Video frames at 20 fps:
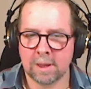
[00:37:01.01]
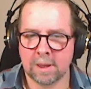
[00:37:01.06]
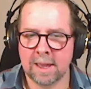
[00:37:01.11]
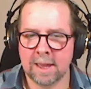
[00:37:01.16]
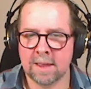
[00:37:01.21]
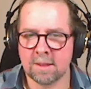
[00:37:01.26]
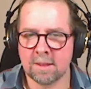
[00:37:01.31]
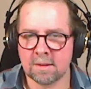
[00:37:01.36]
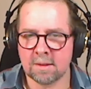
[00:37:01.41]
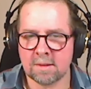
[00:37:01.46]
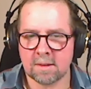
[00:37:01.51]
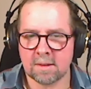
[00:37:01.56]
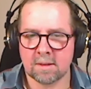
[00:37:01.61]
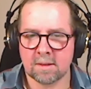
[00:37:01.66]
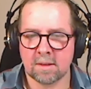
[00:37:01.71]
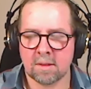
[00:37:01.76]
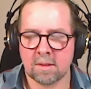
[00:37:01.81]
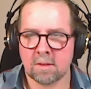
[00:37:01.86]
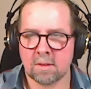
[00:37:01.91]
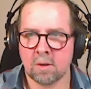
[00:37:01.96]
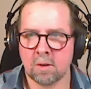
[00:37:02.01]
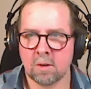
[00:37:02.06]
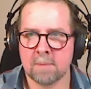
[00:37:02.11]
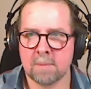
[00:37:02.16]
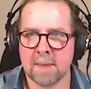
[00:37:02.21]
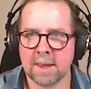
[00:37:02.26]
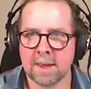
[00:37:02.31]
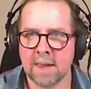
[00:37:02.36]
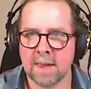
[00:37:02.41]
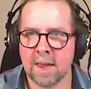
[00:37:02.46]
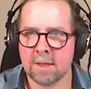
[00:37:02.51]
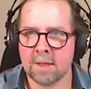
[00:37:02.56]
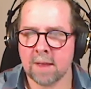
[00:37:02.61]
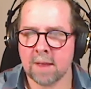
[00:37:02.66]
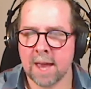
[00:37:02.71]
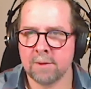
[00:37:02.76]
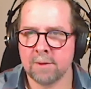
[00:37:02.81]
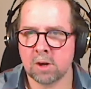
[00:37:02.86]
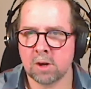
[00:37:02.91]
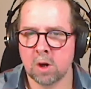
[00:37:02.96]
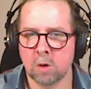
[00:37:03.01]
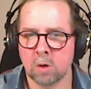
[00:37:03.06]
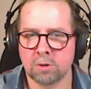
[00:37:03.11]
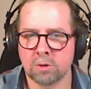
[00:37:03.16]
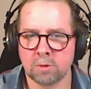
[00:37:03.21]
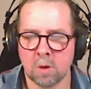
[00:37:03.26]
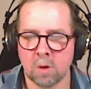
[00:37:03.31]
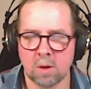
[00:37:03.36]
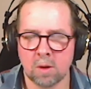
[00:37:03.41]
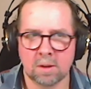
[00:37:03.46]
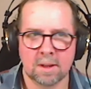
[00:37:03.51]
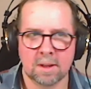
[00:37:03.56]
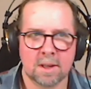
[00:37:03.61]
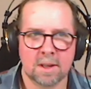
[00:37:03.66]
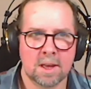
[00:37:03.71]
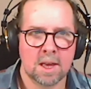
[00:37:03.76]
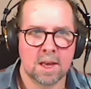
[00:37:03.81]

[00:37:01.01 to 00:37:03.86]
is. So in my case, I have a coach role,